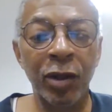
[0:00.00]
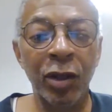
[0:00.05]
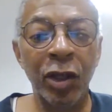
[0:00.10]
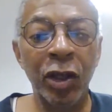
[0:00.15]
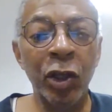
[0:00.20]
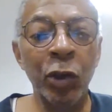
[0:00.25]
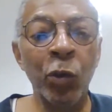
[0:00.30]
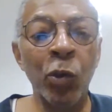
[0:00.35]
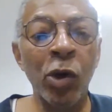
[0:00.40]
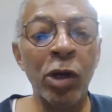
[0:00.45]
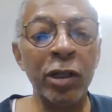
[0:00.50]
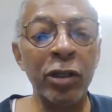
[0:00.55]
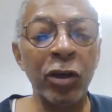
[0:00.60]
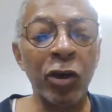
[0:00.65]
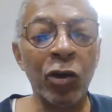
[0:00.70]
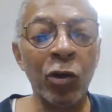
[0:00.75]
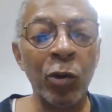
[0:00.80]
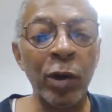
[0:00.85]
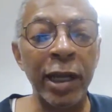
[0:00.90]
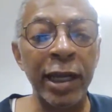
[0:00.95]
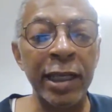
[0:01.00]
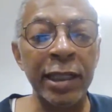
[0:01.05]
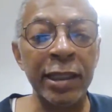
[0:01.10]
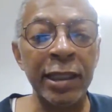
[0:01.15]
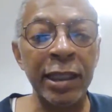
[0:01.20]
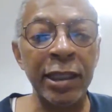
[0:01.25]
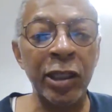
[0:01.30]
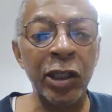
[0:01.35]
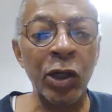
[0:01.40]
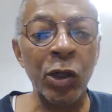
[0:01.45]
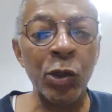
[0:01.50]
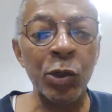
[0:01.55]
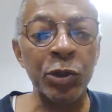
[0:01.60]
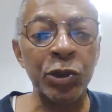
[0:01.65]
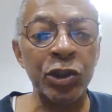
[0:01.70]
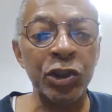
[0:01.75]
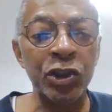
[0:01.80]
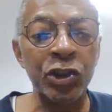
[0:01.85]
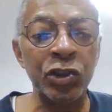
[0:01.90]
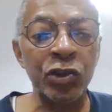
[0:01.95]
You want grain that goes
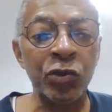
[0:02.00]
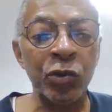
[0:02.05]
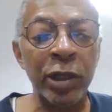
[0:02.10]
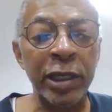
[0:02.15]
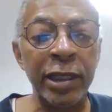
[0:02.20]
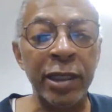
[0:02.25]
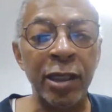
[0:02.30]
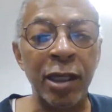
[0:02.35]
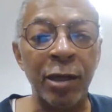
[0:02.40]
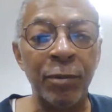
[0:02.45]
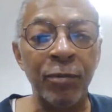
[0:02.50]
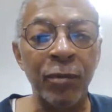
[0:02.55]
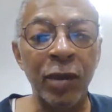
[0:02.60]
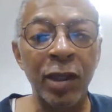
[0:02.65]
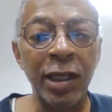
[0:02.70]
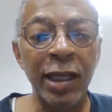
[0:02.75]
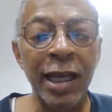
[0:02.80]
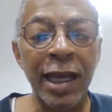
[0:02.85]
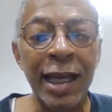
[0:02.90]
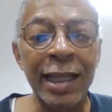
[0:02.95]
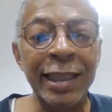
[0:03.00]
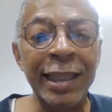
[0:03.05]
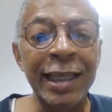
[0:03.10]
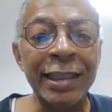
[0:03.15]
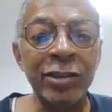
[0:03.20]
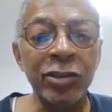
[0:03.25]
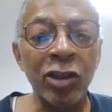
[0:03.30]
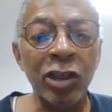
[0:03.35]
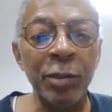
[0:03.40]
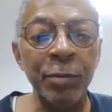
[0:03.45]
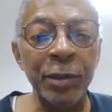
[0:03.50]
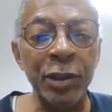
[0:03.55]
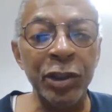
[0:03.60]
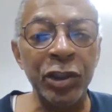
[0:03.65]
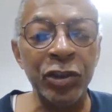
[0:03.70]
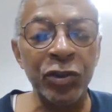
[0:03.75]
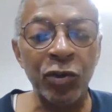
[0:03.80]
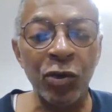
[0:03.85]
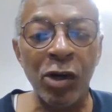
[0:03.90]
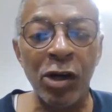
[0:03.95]
straight up, and that's going to be
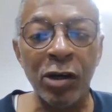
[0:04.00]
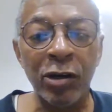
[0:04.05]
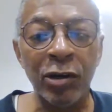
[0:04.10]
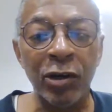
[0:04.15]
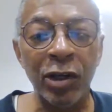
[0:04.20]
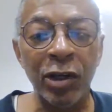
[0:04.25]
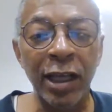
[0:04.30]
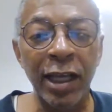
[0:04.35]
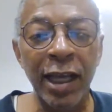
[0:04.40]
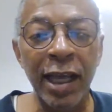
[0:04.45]
stronger.